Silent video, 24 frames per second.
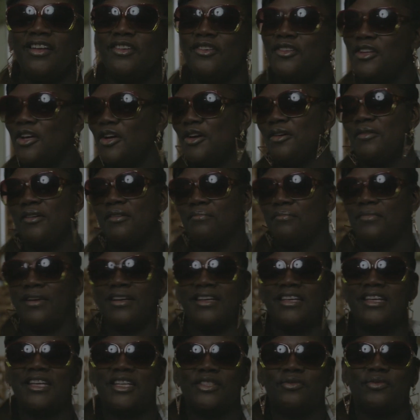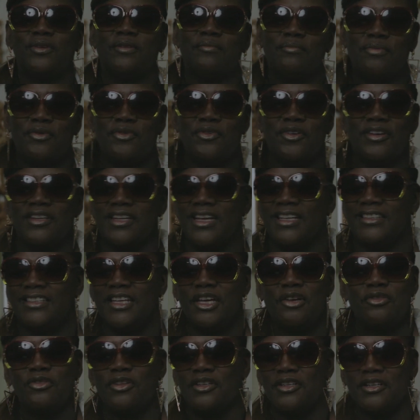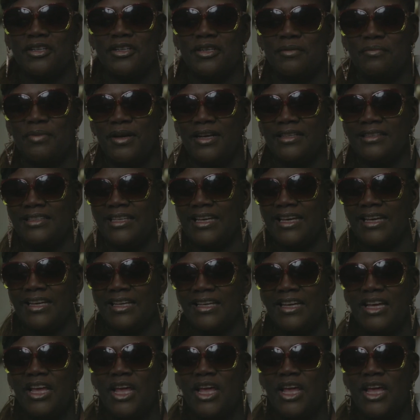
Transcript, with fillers: You know, my kids wasn't born yet. They don't know nothing about that.